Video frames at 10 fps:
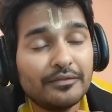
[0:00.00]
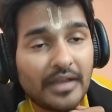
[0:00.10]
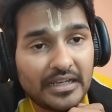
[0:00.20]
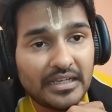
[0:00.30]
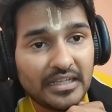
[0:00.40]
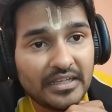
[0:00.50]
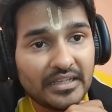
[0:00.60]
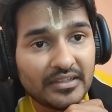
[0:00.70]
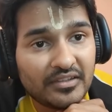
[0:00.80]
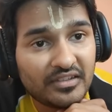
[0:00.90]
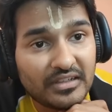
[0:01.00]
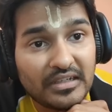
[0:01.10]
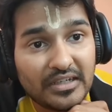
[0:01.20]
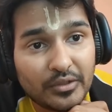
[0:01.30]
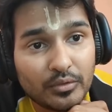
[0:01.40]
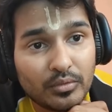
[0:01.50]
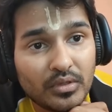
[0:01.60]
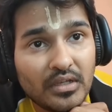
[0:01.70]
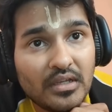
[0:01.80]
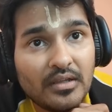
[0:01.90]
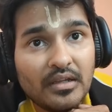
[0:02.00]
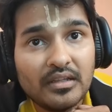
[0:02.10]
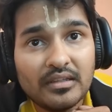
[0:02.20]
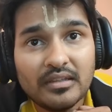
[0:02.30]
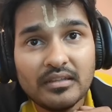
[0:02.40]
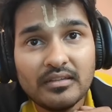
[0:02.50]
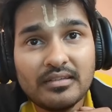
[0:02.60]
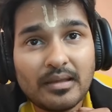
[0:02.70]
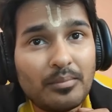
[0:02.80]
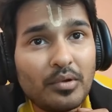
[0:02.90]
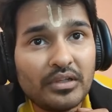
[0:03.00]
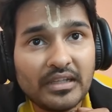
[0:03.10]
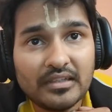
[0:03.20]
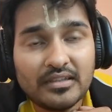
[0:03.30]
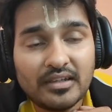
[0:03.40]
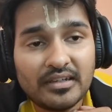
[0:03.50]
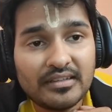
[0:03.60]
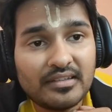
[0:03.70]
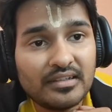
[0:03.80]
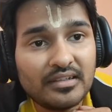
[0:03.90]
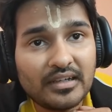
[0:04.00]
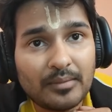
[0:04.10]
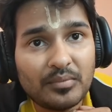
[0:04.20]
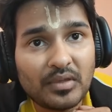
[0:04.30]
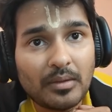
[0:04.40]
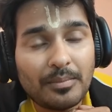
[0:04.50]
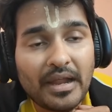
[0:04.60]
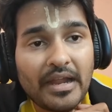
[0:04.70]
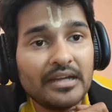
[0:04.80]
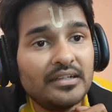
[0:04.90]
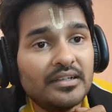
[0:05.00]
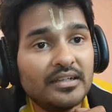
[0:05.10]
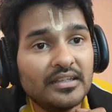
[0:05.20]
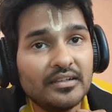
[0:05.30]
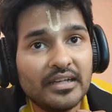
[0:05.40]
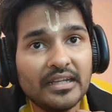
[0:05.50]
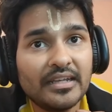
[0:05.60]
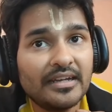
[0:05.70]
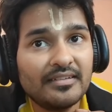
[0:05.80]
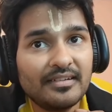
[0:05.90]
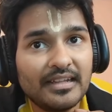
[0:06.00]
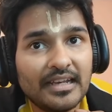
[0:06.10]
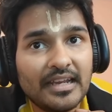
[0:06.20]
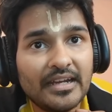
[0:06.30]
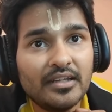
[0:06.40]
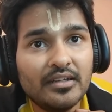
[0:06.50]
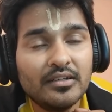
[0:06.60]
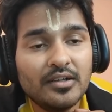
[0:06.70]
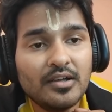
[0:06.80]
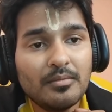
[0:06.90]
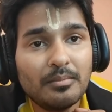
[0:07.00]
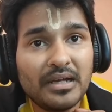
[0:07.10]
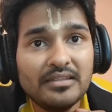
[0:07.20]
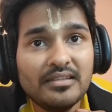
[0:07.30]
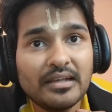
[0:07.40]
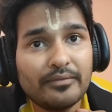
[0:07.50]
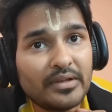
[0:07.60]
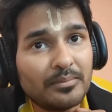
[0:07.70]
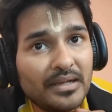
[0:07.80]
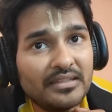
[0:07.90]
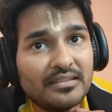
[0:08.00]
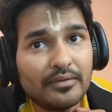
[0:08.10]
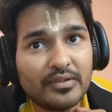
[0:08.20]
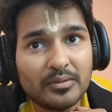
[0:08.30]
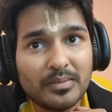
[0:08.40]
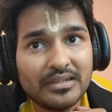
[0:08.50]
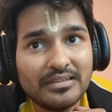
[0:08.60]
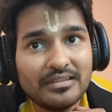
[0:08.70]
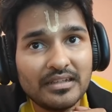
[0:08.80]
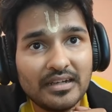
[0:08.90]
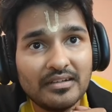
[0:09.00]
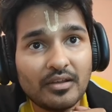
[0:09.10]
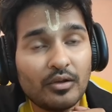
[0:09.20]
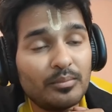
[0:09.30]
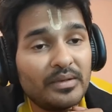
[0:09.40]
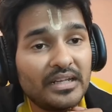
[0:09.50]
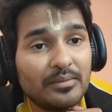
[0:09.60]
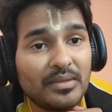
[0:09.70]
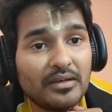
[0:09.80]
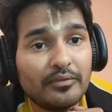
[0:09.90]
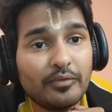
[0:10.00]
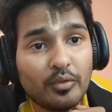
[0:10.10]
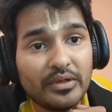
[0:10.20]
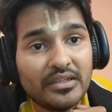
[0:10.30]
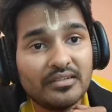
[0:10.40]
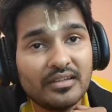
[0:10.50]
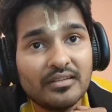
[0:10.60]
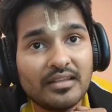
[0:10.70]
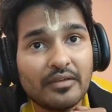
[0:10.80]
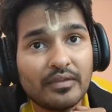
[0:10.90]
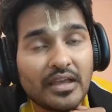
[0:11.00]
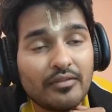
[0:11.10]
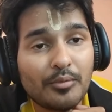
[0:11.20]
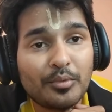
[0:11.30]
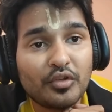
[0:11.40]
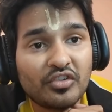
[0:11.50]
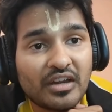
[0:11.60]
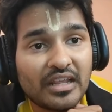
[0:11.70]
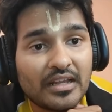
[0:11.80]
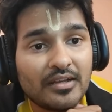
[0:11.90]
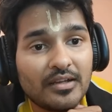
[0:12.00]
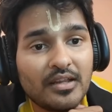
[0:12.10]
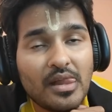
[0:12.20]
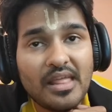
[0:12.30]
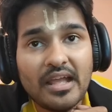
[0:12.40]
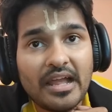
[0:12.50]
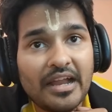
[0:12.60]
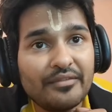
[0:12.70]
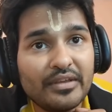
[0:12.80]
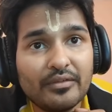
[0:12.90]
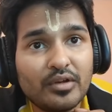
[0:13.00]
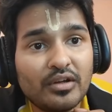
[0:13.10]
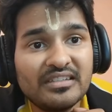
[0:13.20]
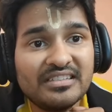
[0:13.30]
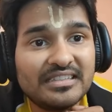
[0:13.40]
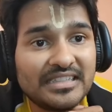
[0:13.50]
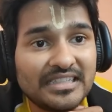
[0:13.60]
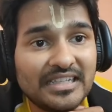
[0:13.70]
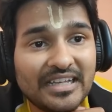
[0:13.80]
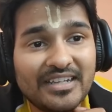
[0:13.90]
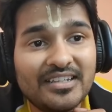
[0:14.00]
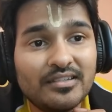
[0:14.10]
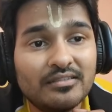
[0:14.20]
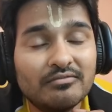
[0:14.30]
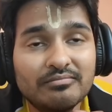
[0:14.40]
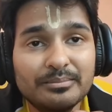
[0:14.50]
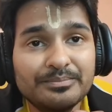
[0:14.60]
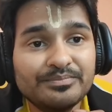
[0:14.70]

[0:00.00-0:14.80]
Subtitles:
and the final hearing is still due. Some or the other reason creeps up and the hearing gets delayed months after months after months. It's already been 4 years since we have approached RERA and we have not seen any